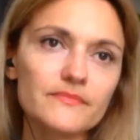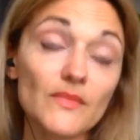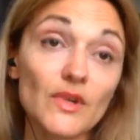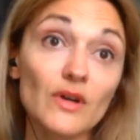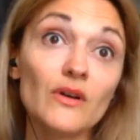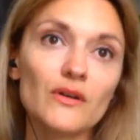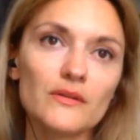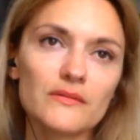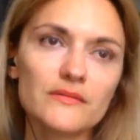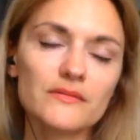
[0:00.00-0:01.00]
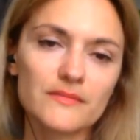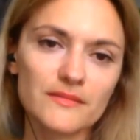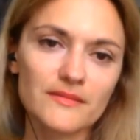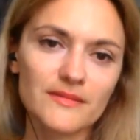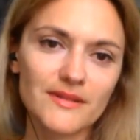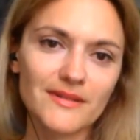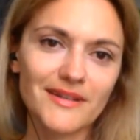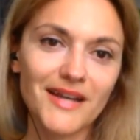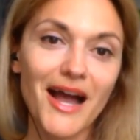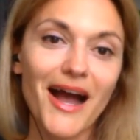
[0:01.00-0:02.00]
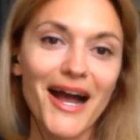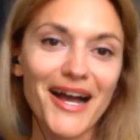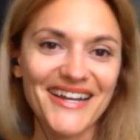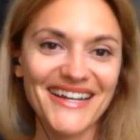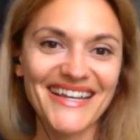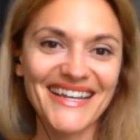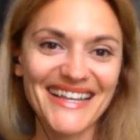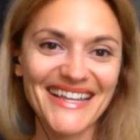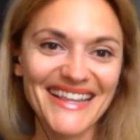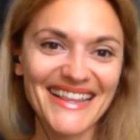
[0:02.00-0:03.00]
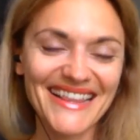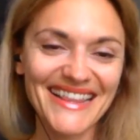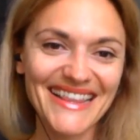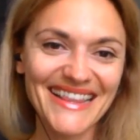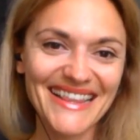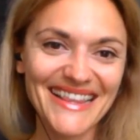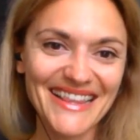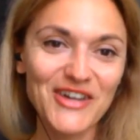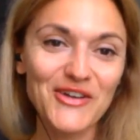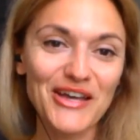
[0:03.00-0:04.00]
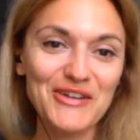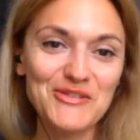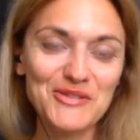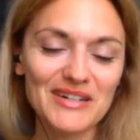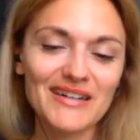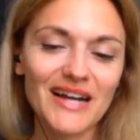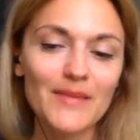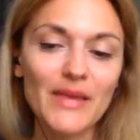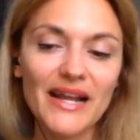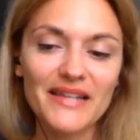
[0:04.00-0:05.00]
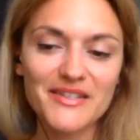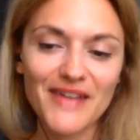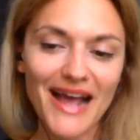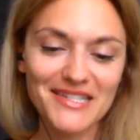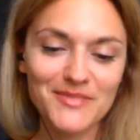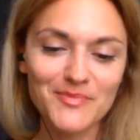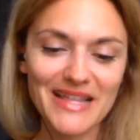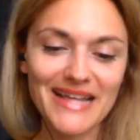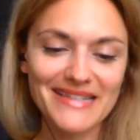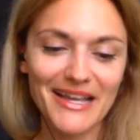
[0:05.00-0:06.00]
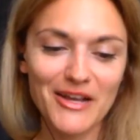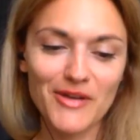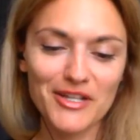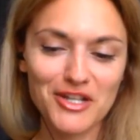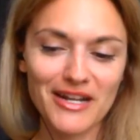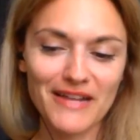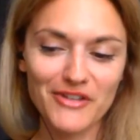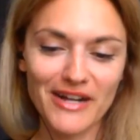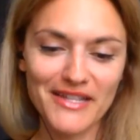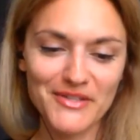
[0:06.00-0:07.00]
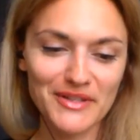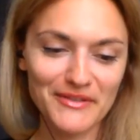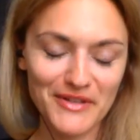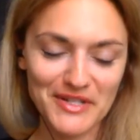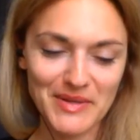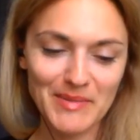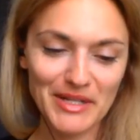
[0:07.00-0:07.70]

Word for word: those two questions, and then Daniel and Ilya can take over. Okay, cool. I might ask you to ask me that second question after answering the first one, but